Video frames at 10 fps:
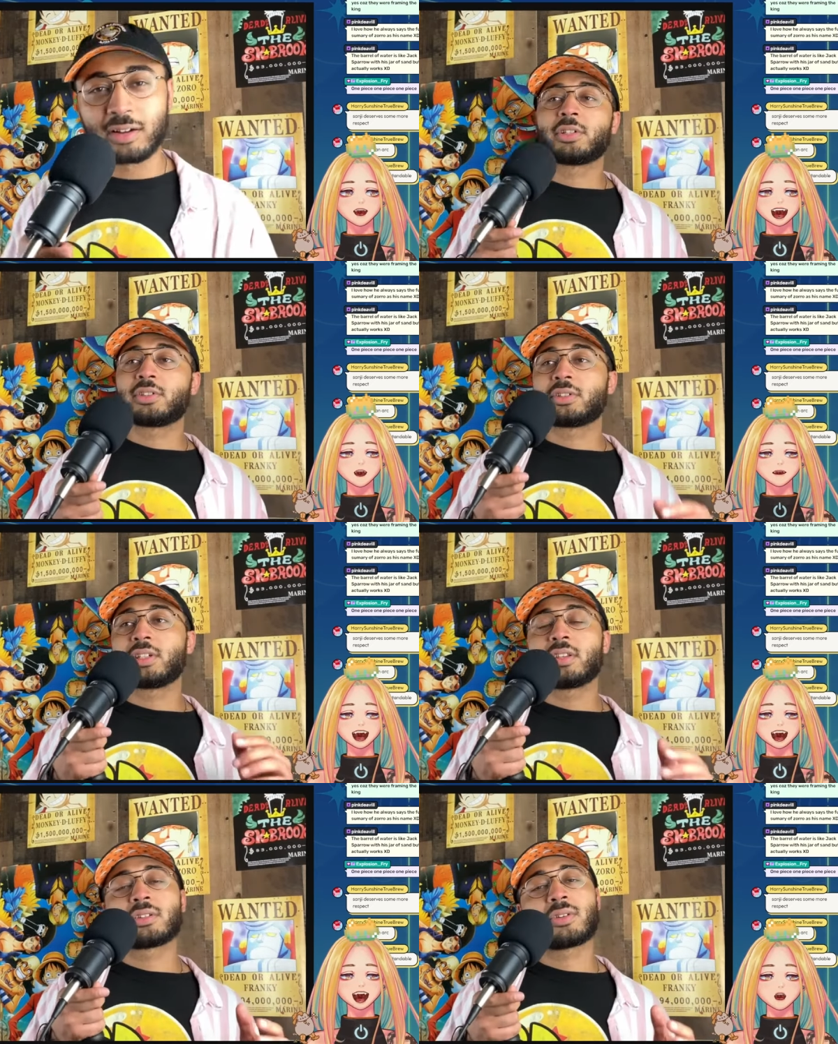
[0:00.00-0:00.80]
Speaker 1: But you see
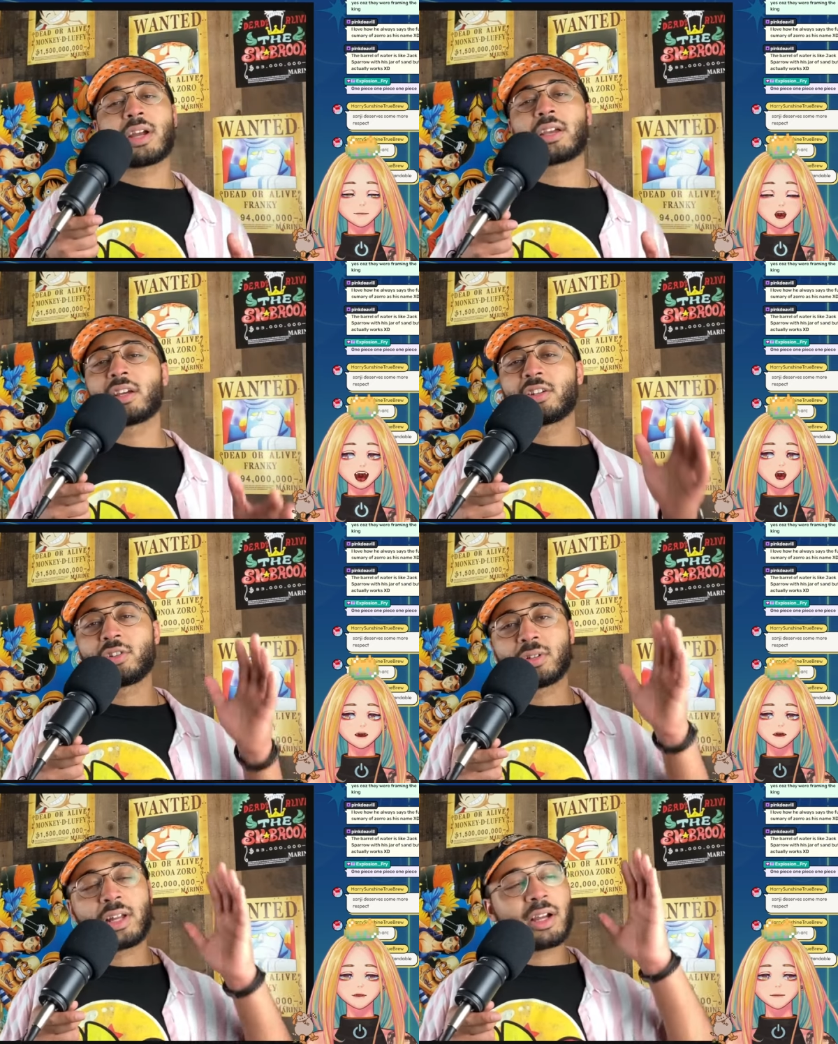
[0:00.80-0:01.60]
this crackhead, and
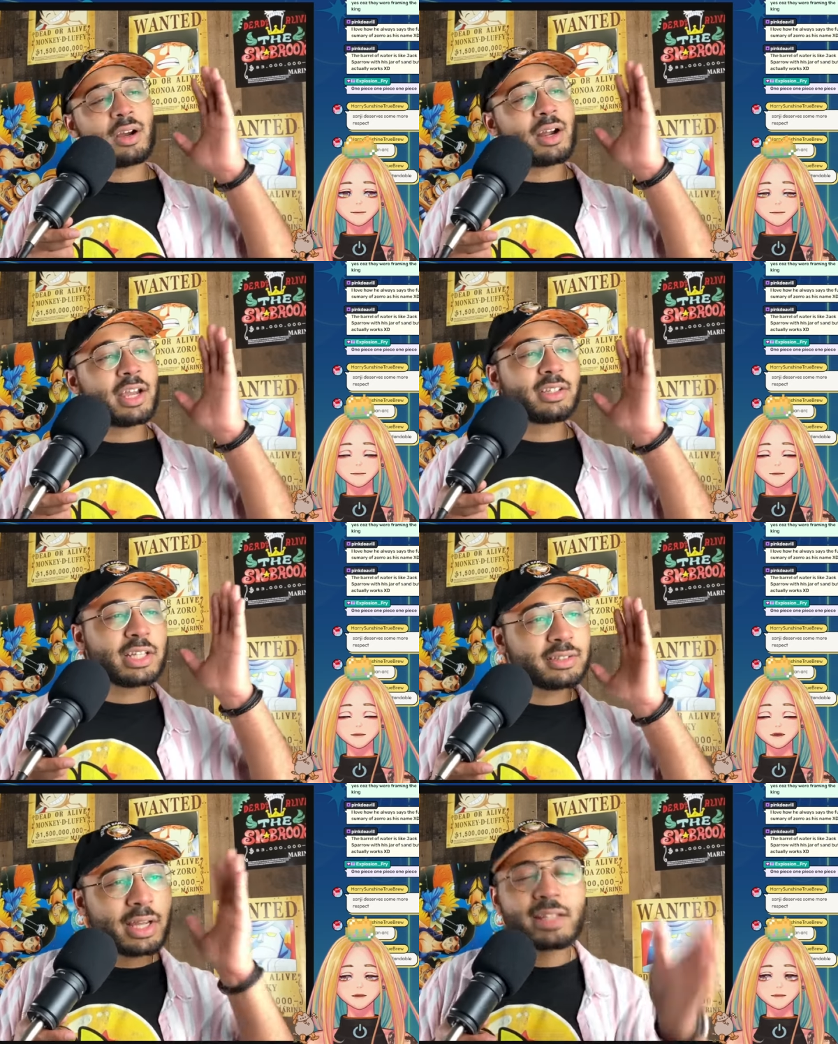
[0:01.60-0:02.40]
you're like, all right,
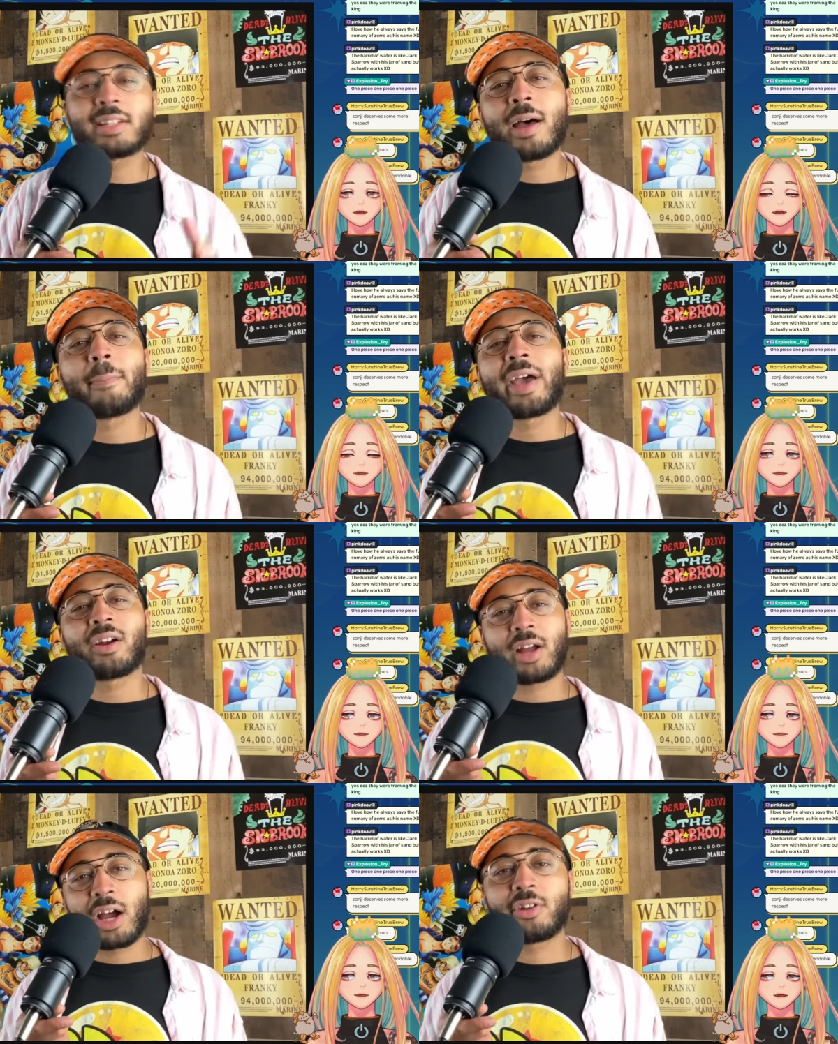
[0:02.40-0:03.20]
it does not
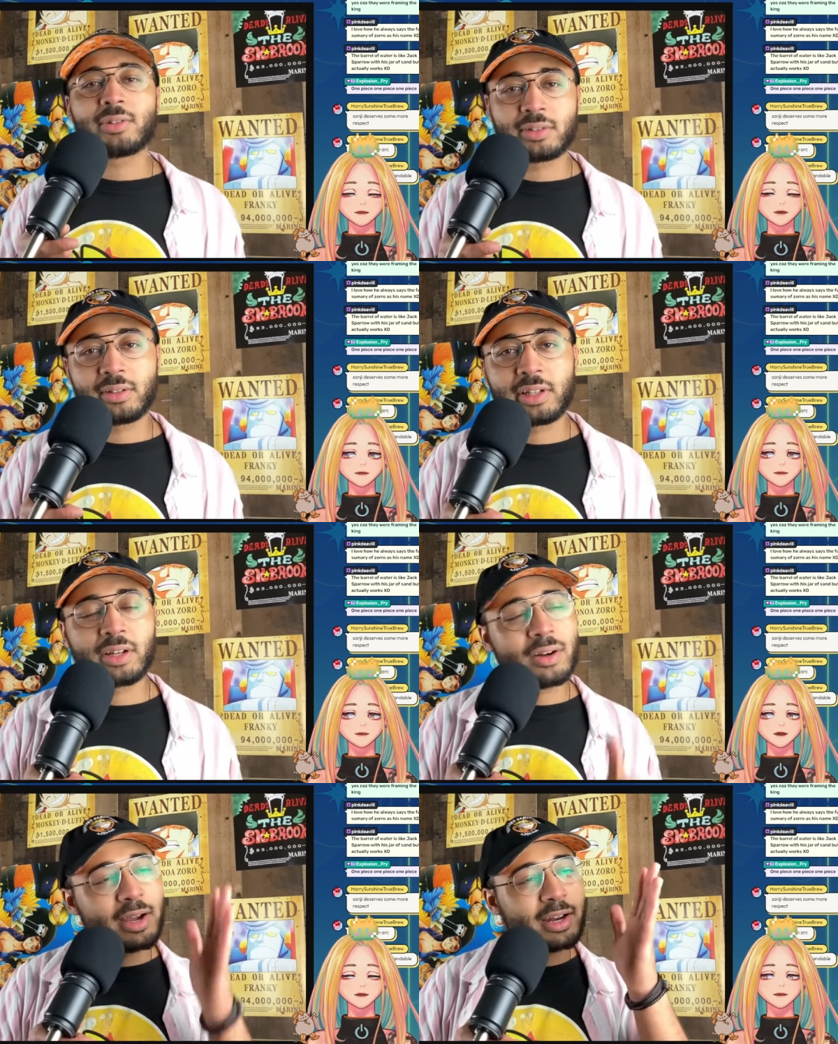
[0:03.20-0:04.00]
matter how you're still
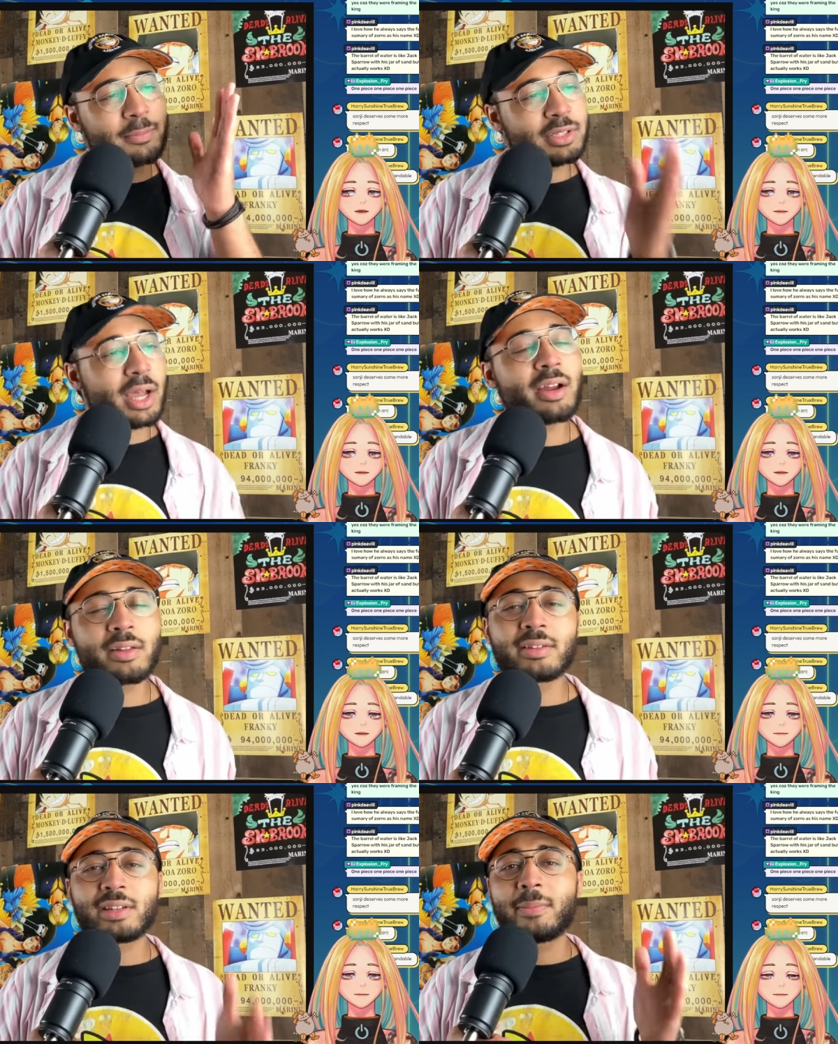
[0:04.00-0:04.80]
here. All right, I'm tired of
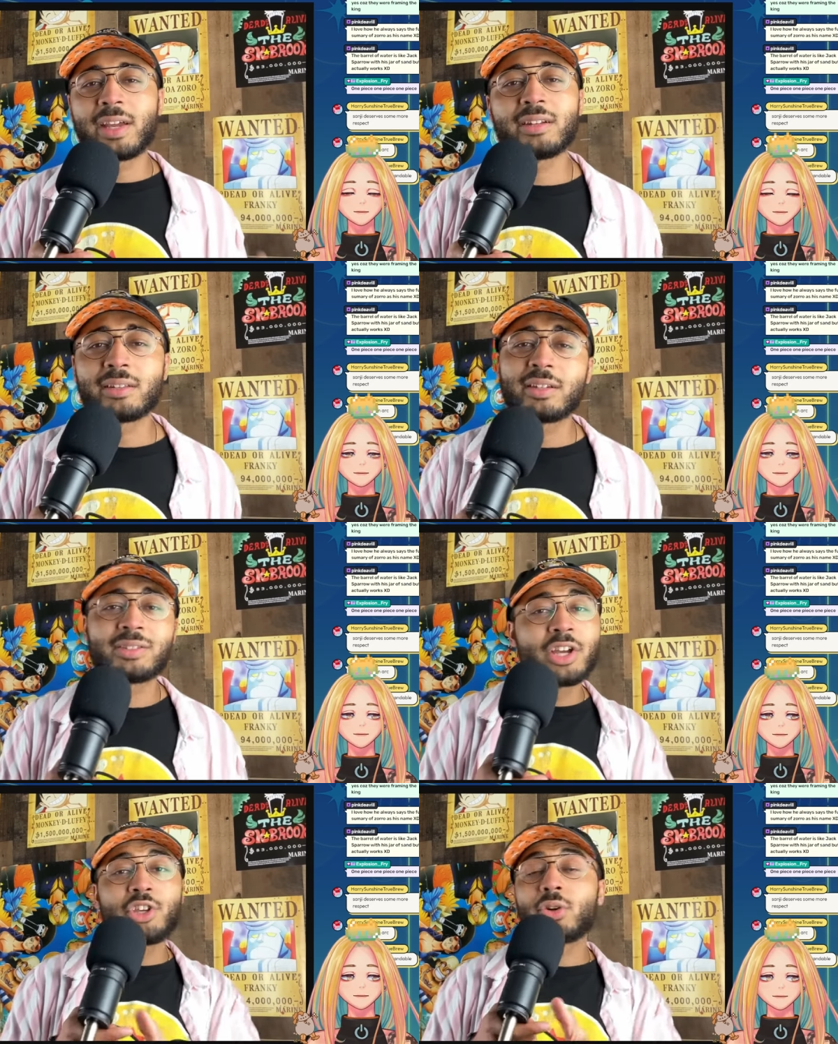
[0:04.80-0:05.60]
this. I'm ending this.
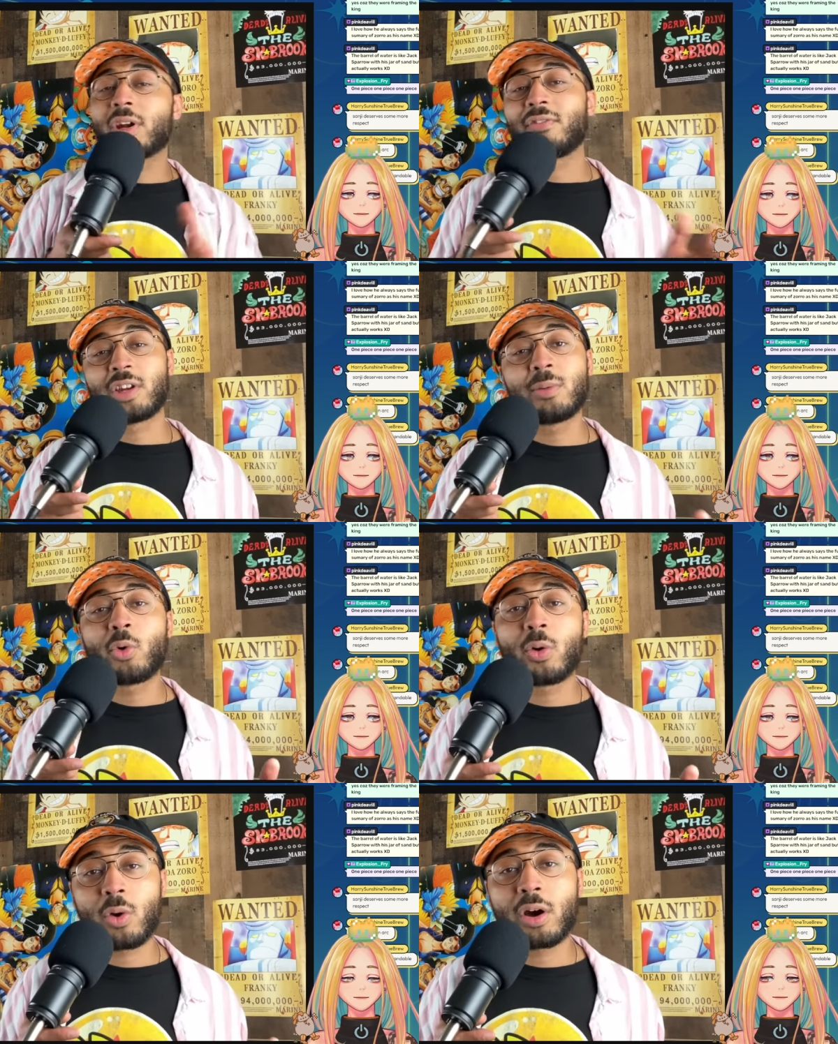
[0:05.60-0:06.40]
You don't have any
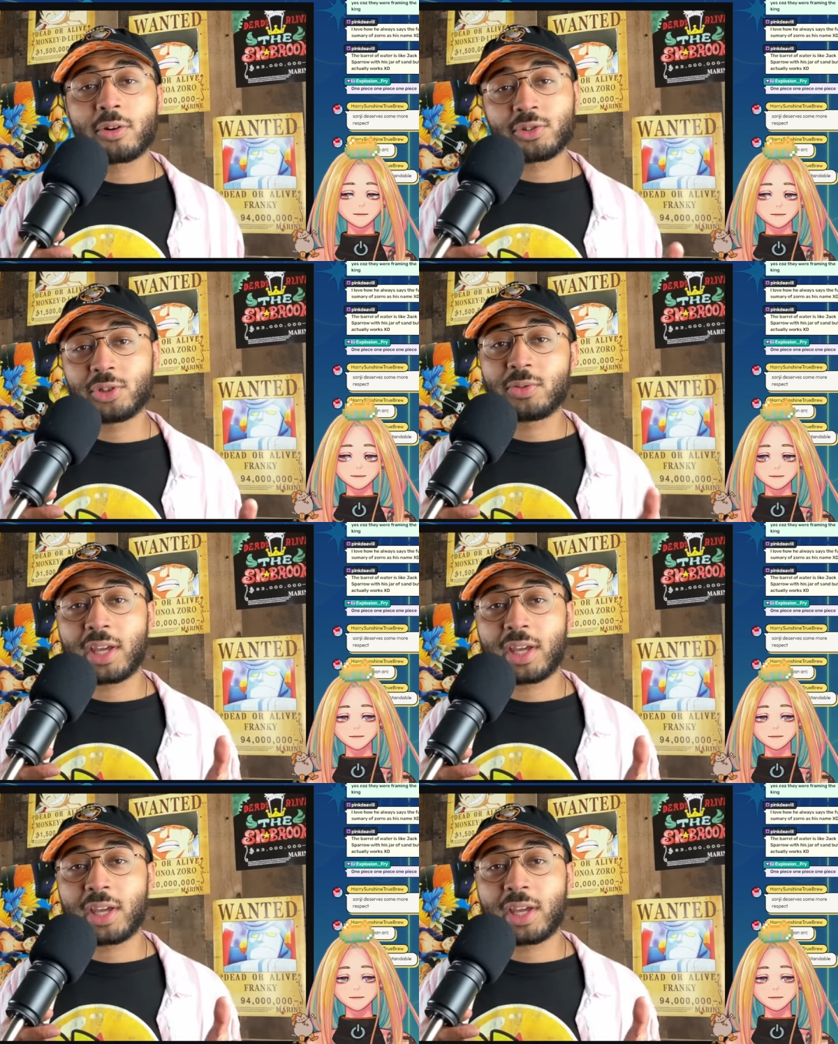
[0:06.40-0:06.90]
more water, so you